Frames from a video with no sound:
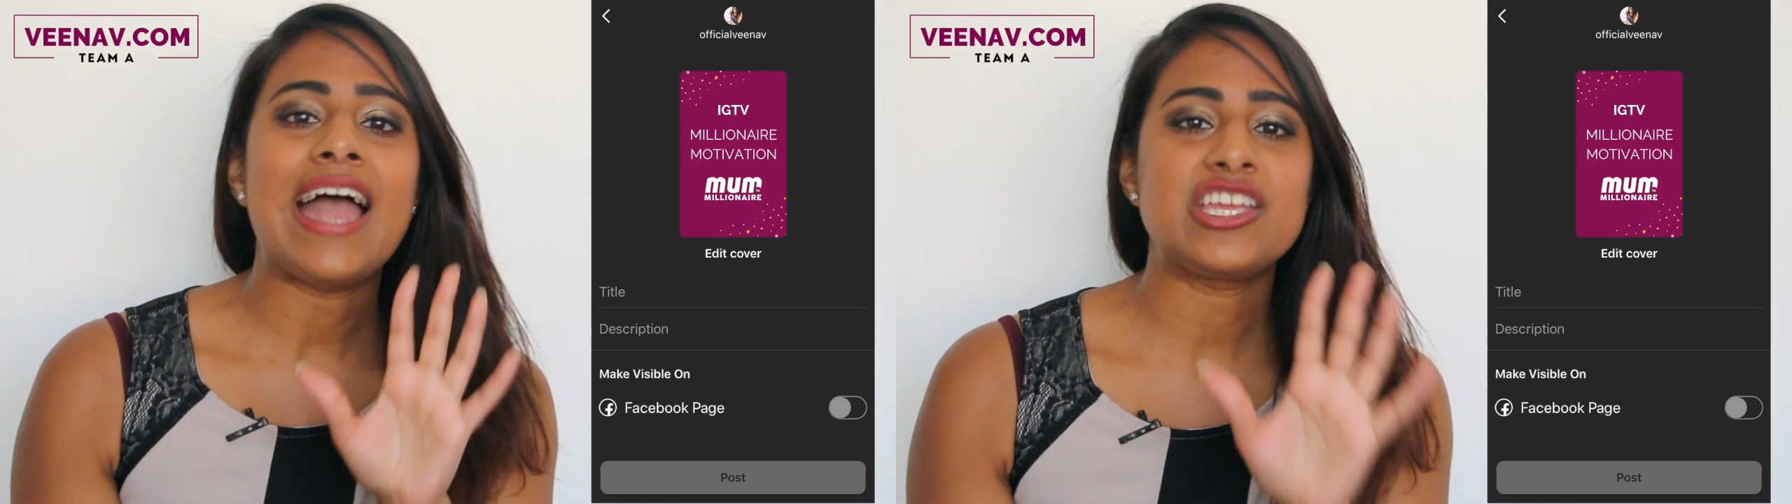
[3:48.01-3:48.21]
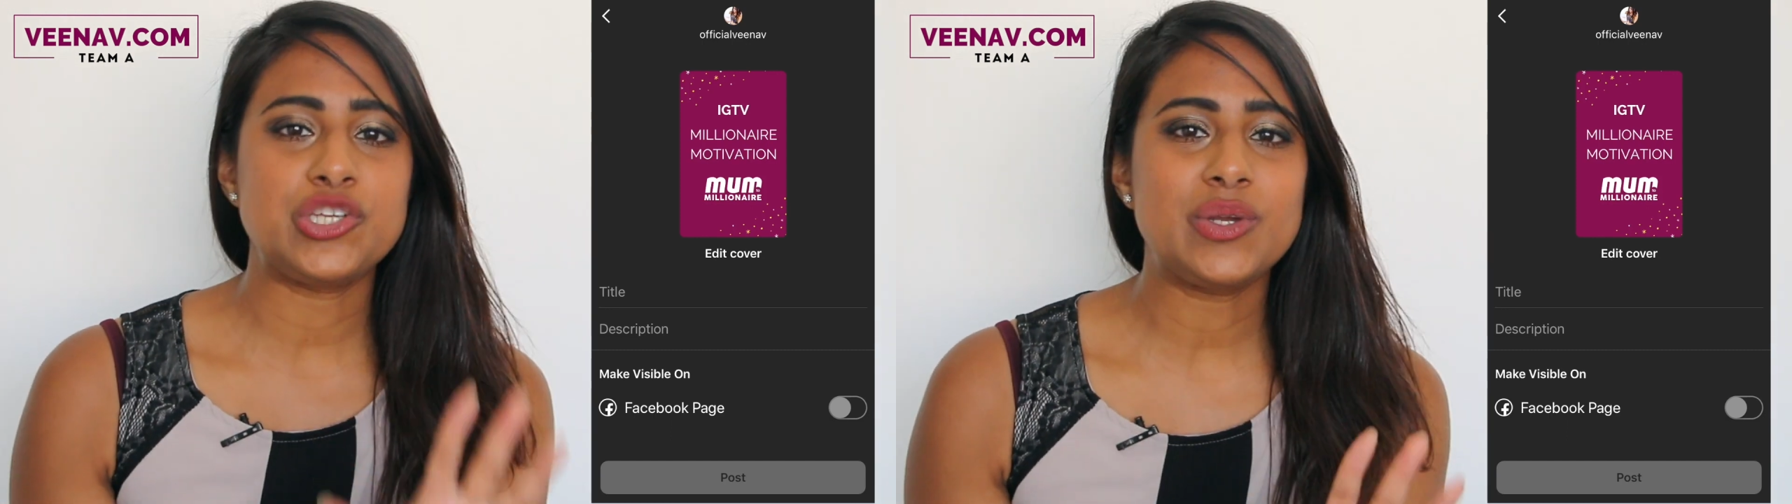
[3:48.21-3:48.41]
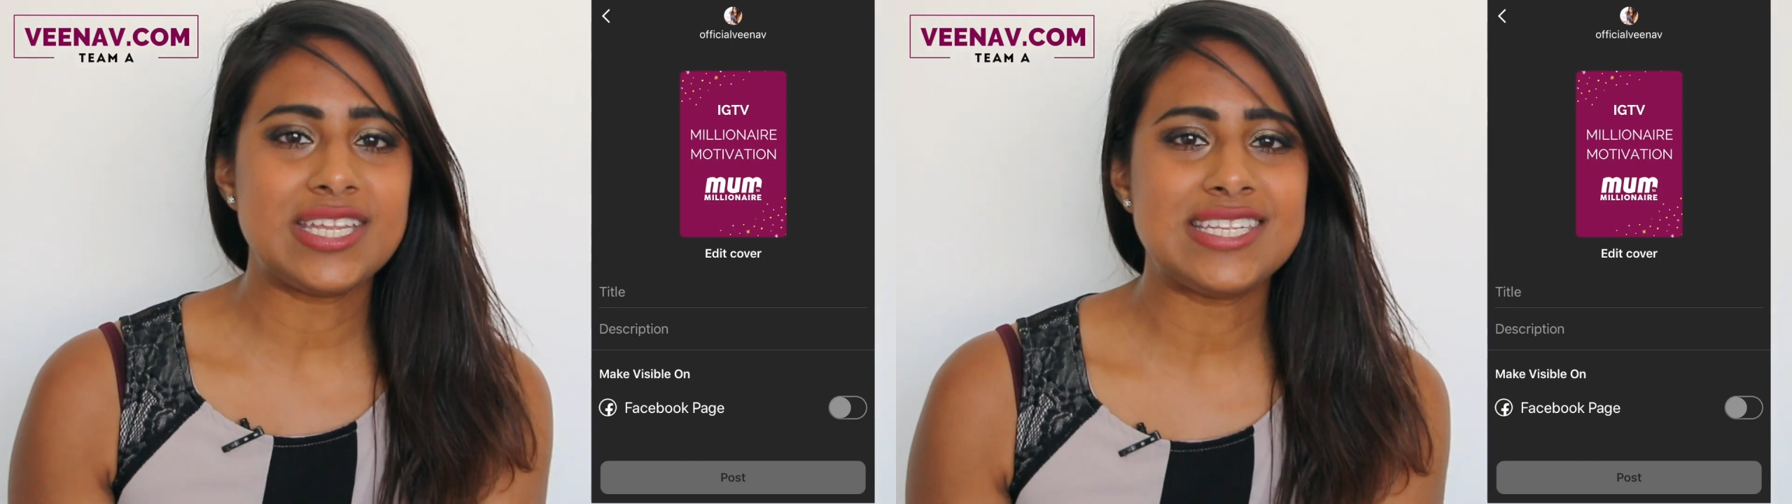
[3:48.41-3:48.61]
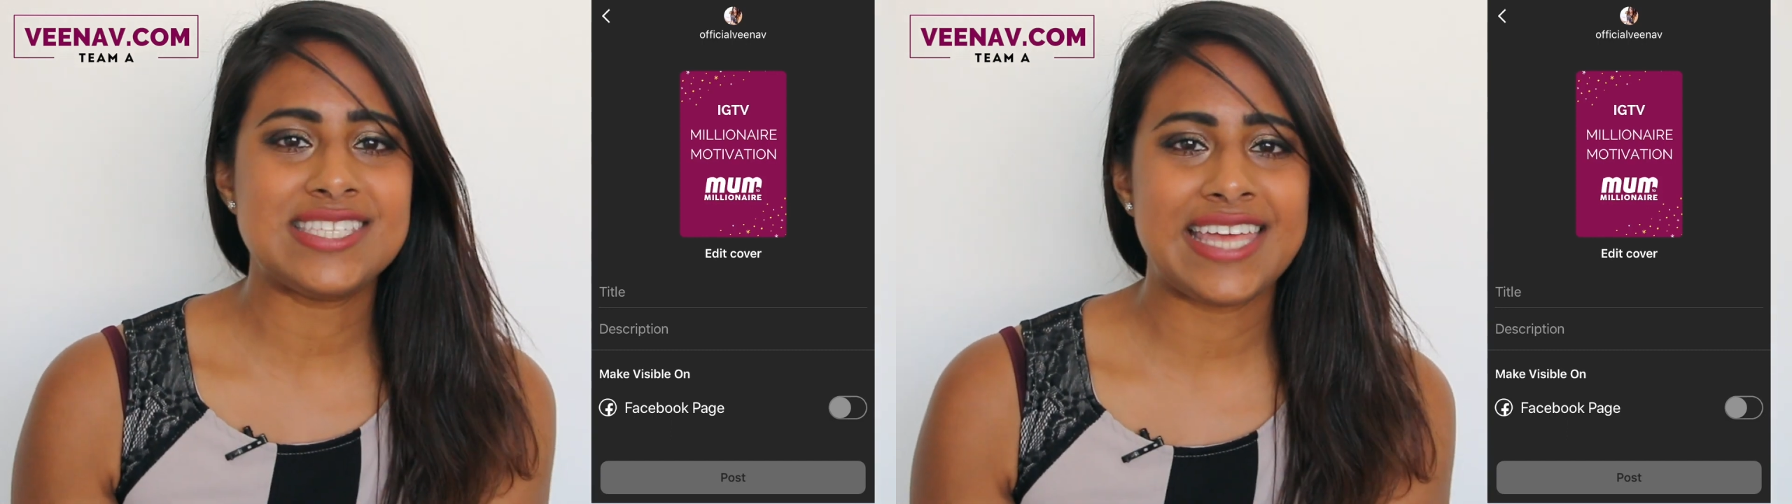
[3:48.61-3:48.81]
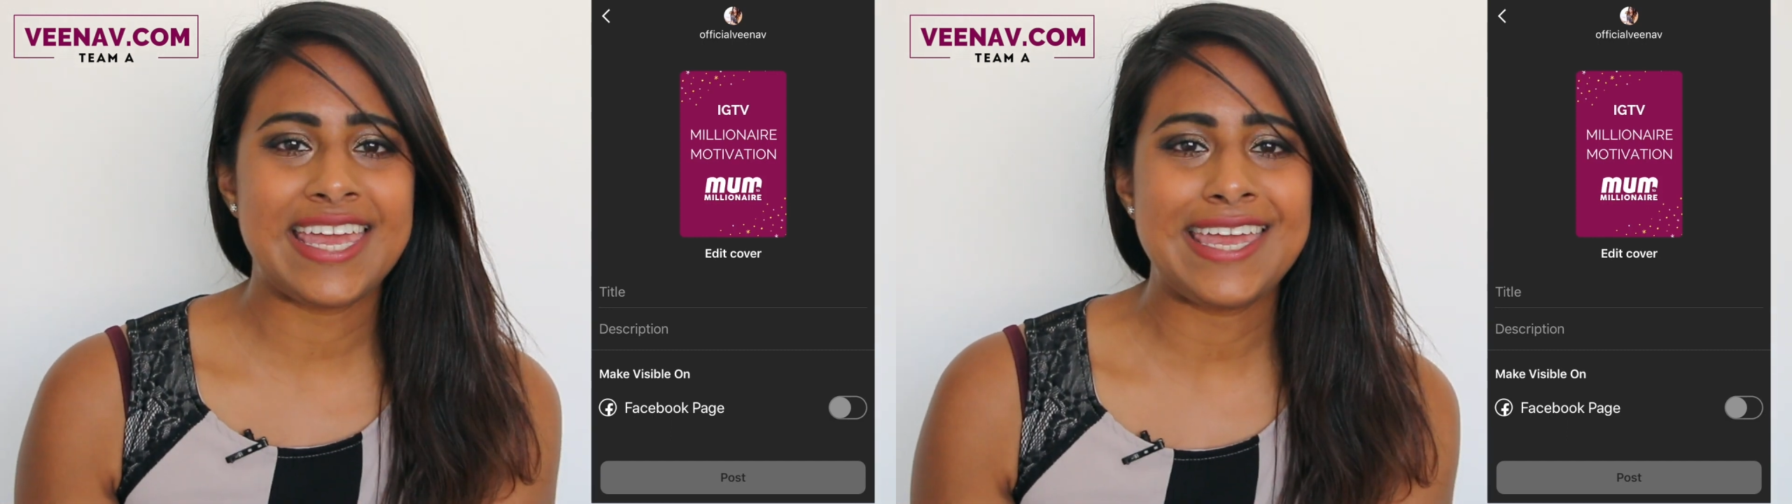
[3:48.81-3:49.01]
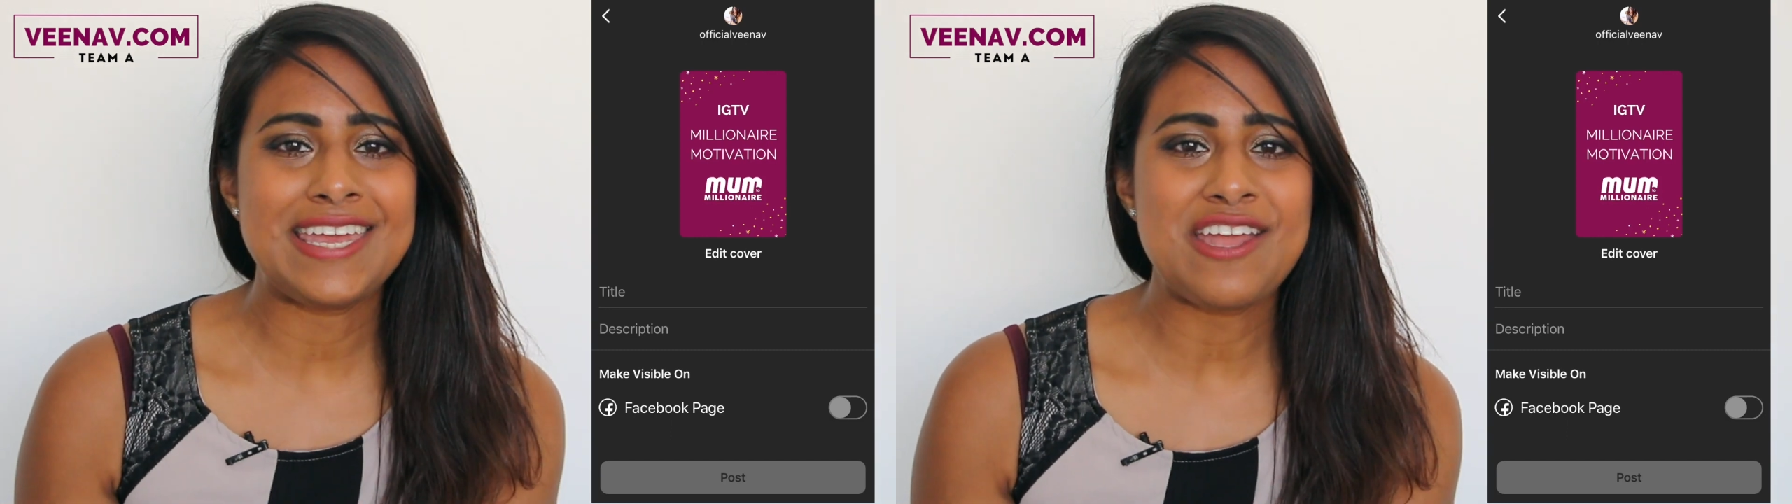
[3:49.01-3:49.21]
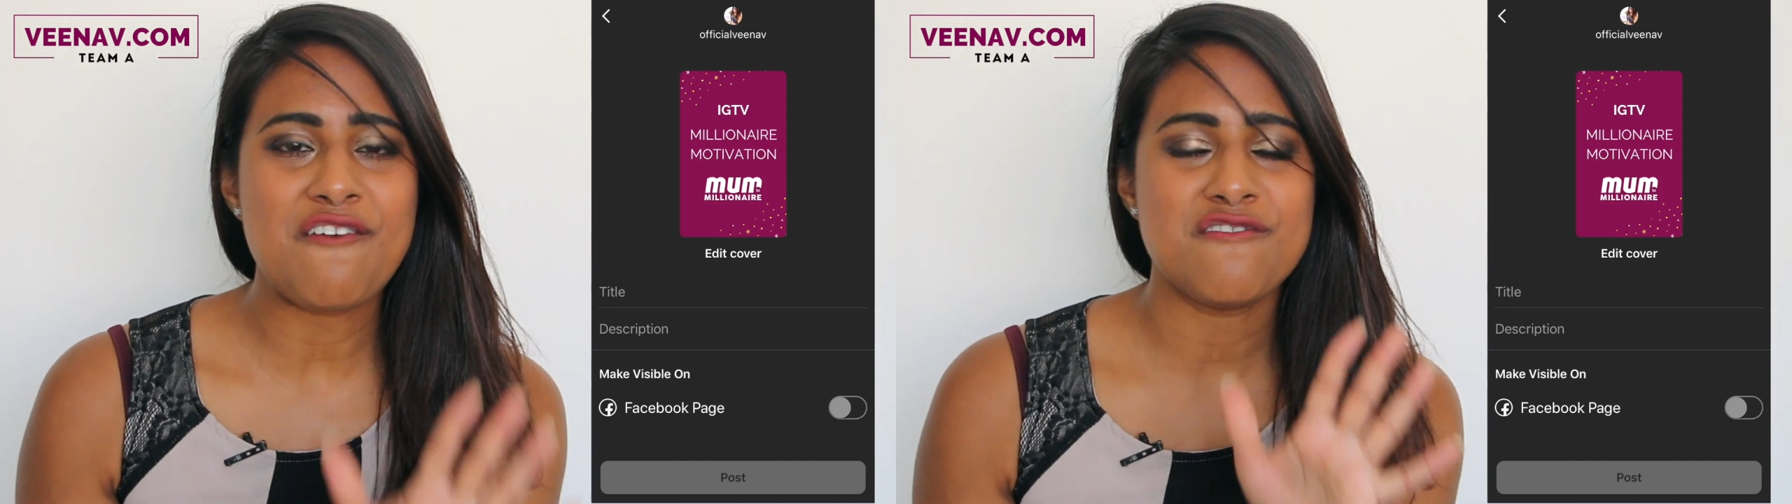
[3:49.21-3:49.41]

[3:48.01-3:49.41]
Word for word: As you can see,